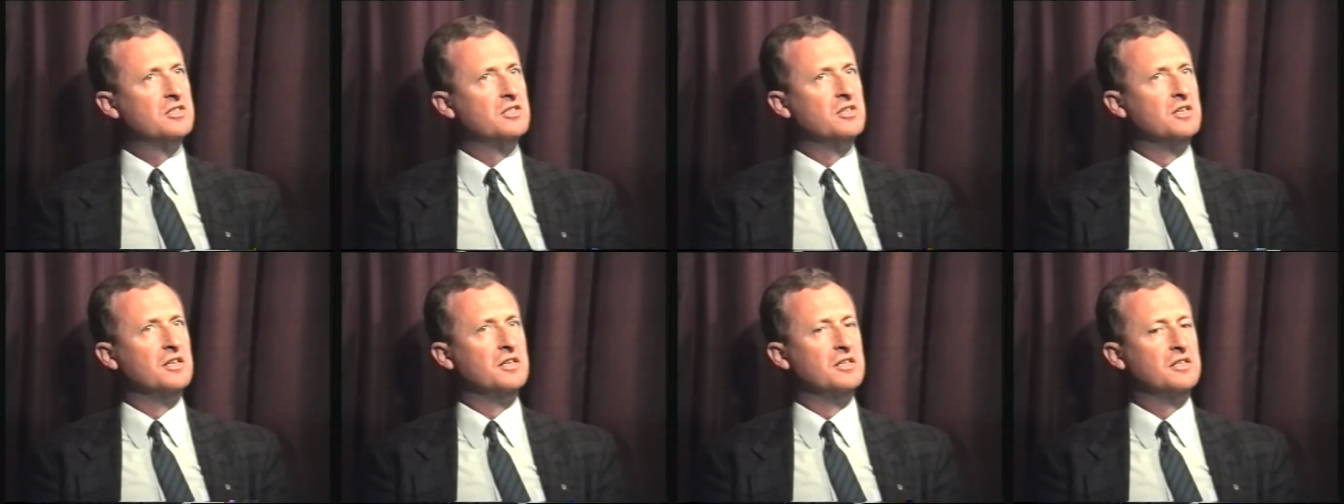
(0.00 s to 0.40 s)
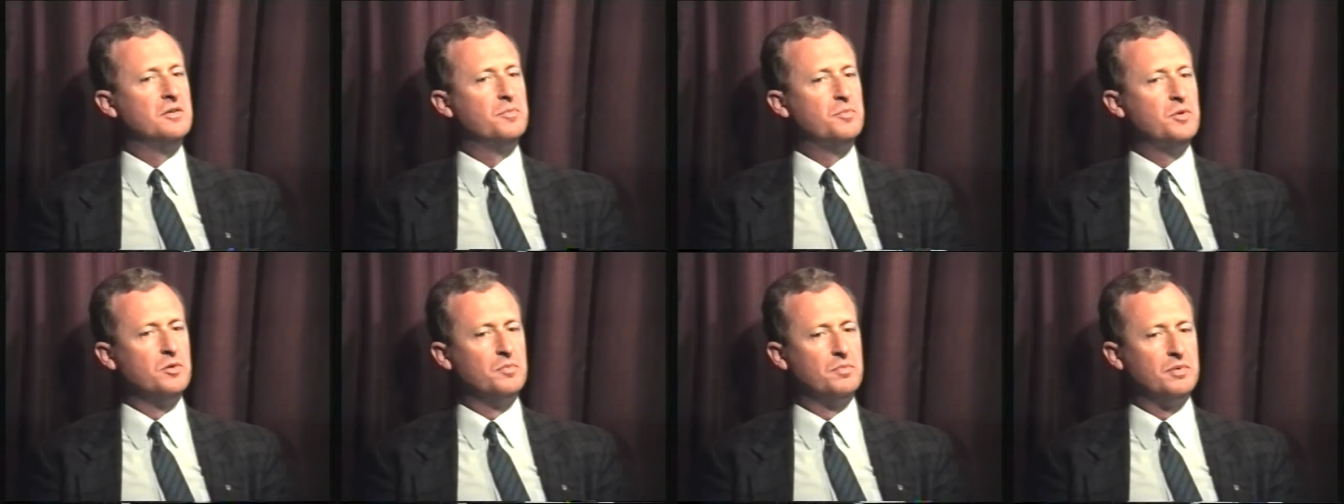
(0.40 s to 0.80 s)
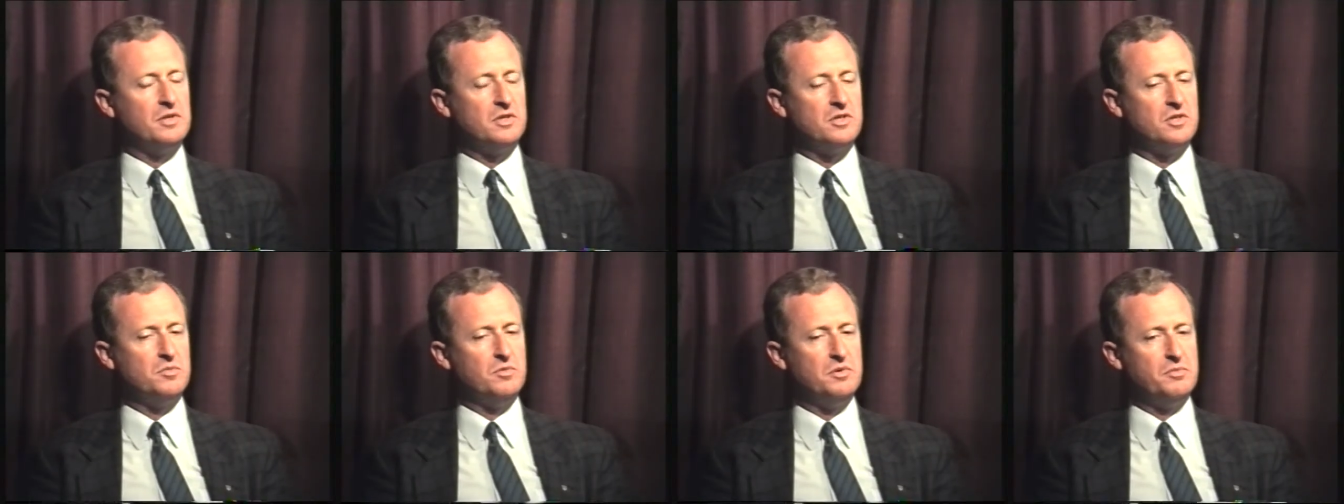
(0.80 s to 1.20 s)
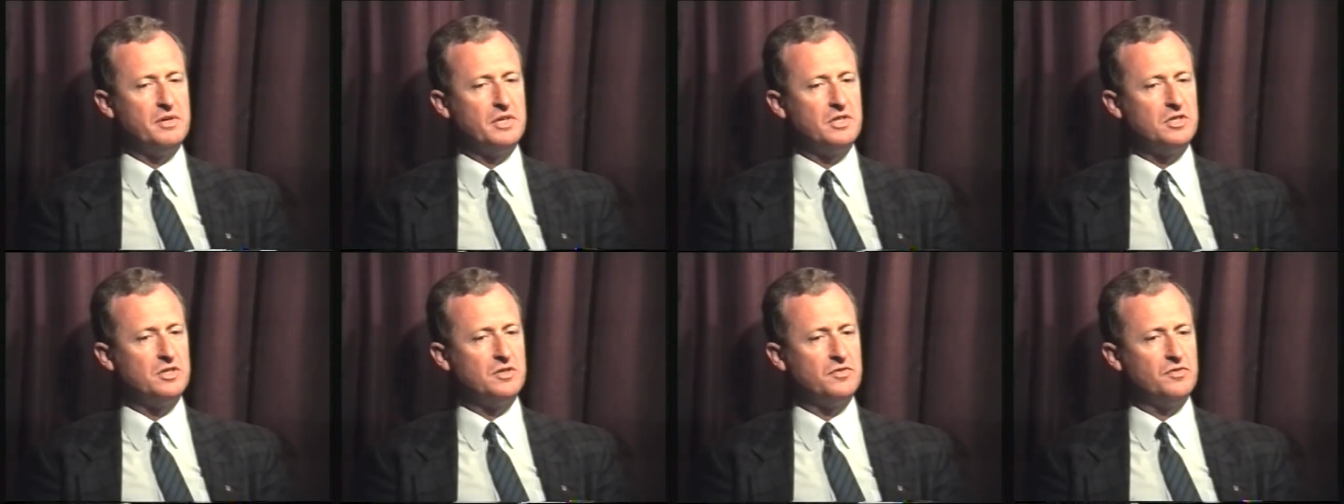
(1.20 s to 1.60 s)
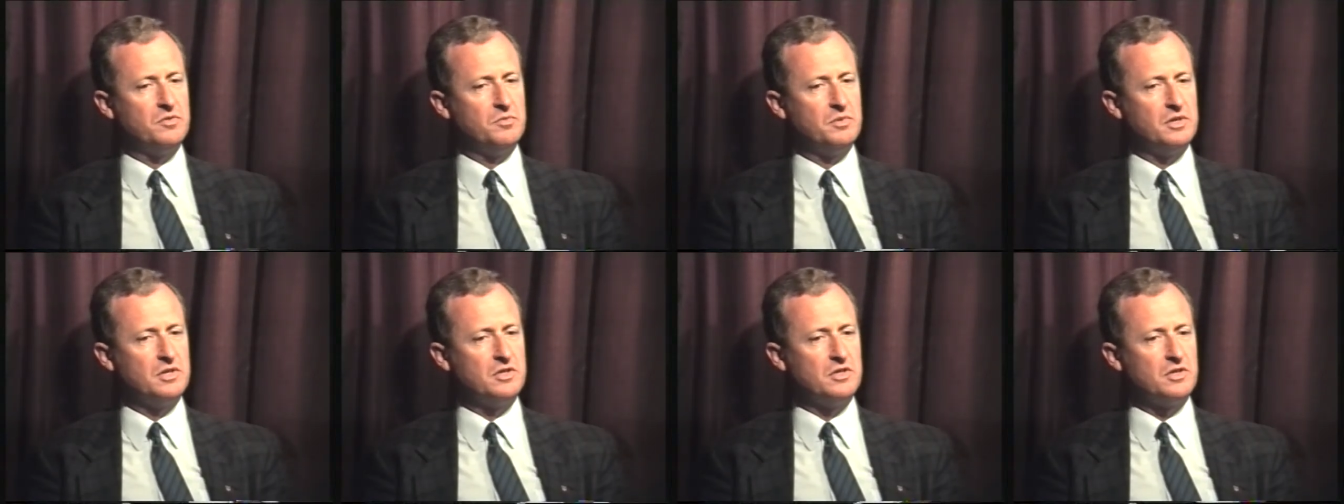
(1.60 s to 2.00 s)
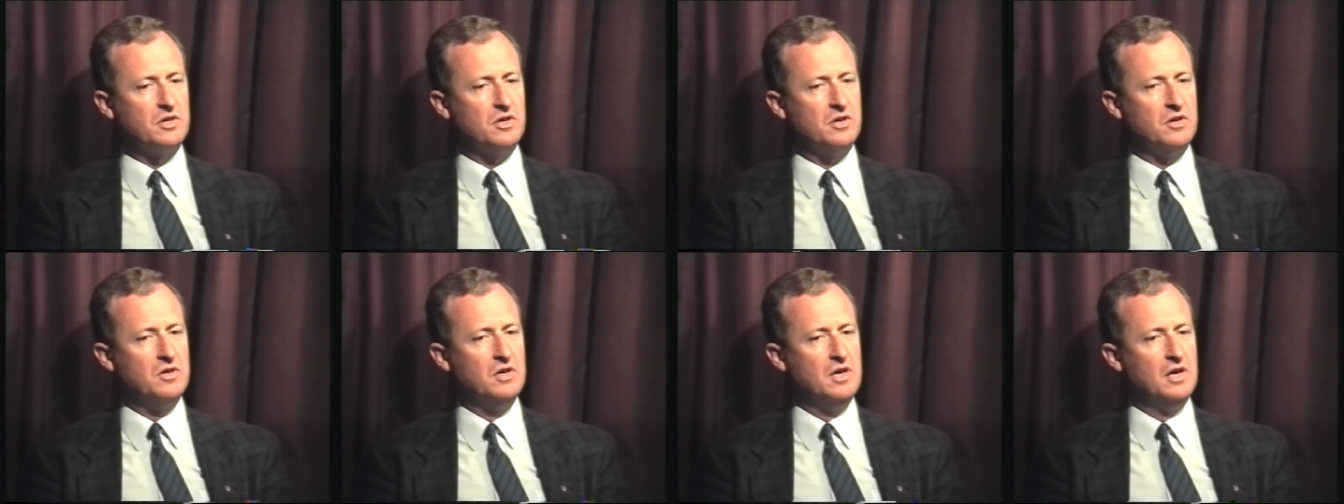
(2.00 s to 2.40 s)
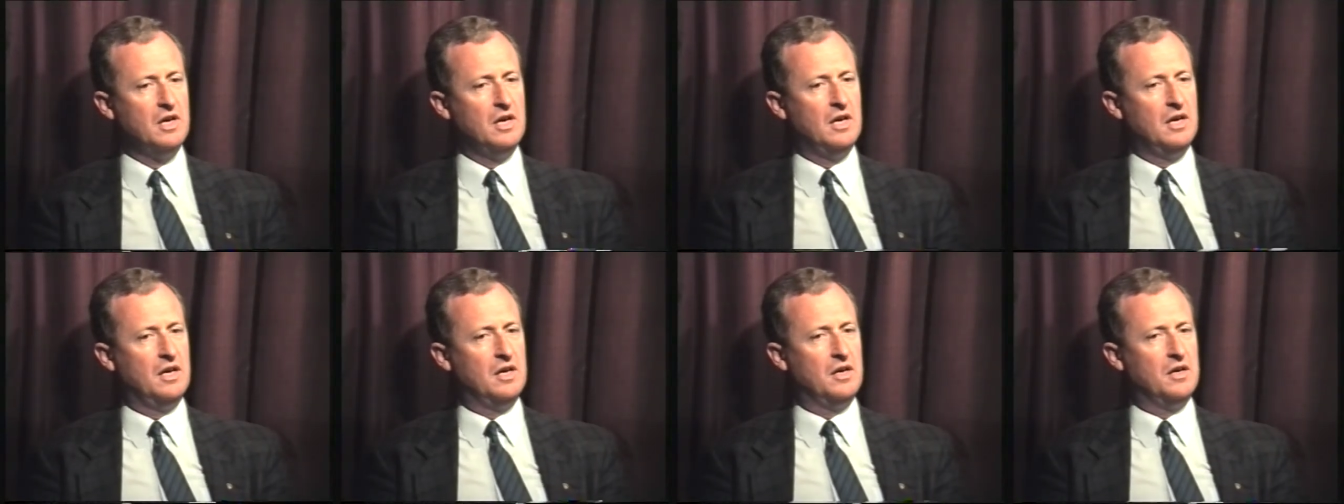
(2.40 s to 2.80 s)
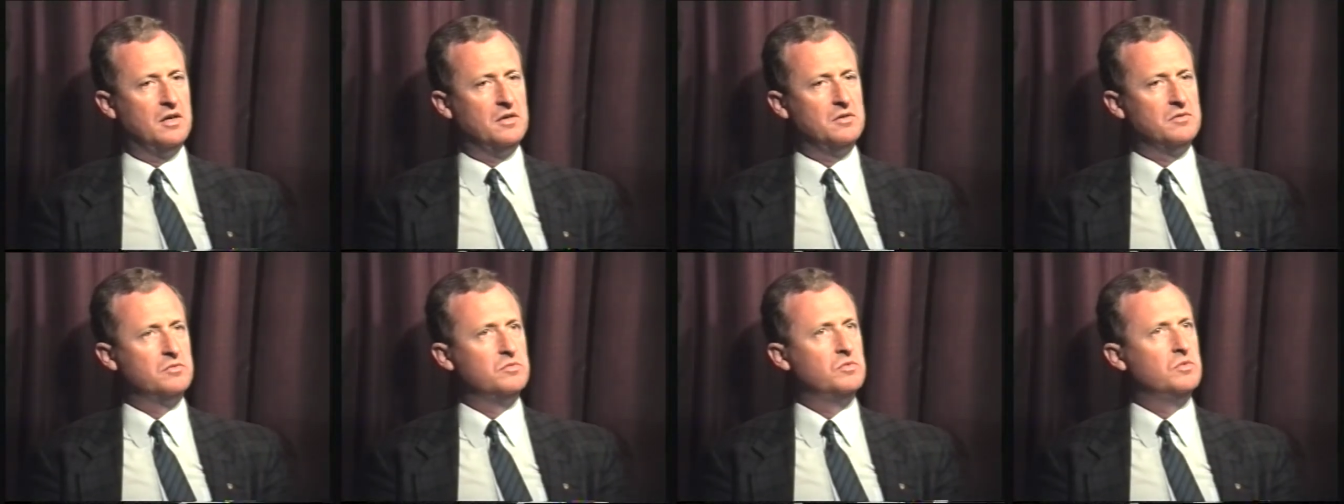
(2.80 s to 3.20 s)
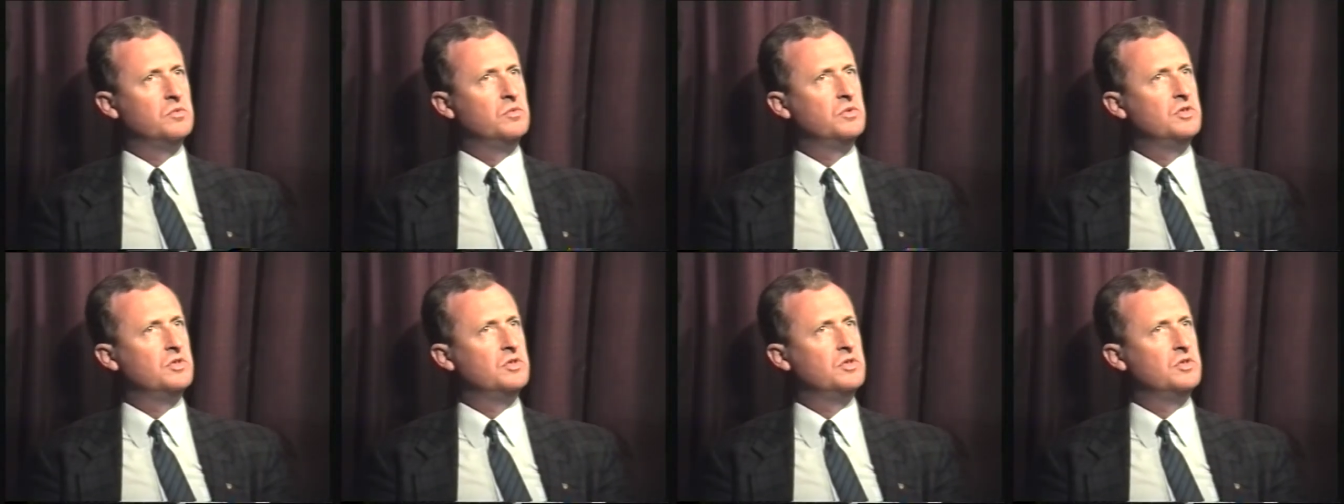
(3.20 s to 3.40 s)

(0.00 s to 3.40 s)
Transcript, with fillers: to the, the pupils whom we mentioned a few minutes ago, mm-hmm.